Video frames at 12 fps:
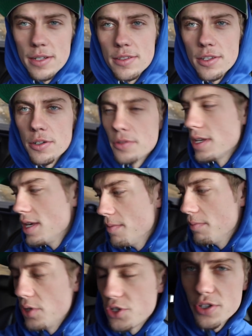so
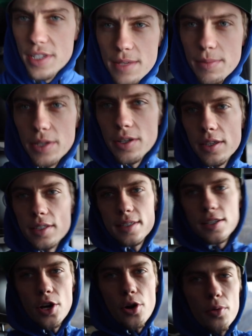put your seatbelt on, let's
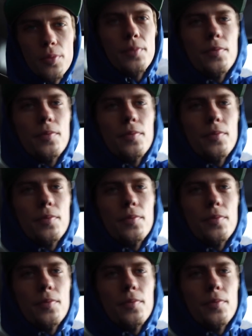go.